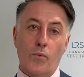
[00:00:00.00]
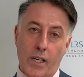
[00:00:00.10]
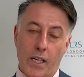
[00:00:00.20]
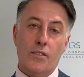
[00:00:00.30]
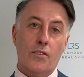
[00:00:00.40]
we
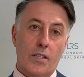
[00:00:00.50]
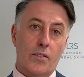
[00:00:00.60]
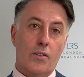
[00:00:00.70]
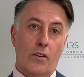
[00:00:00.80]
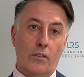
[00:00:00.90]
can do
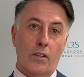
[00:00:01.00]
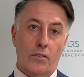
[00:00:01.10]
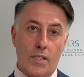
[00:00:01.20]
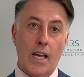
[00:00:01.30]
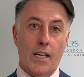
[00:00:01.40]
this on,
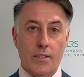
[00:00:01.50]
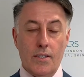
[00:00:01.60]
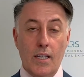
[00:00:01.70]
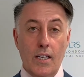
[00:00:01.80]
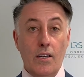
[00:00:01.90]
on tan
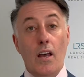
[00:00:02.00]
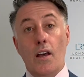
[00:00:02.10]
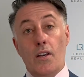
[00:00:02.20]
skin.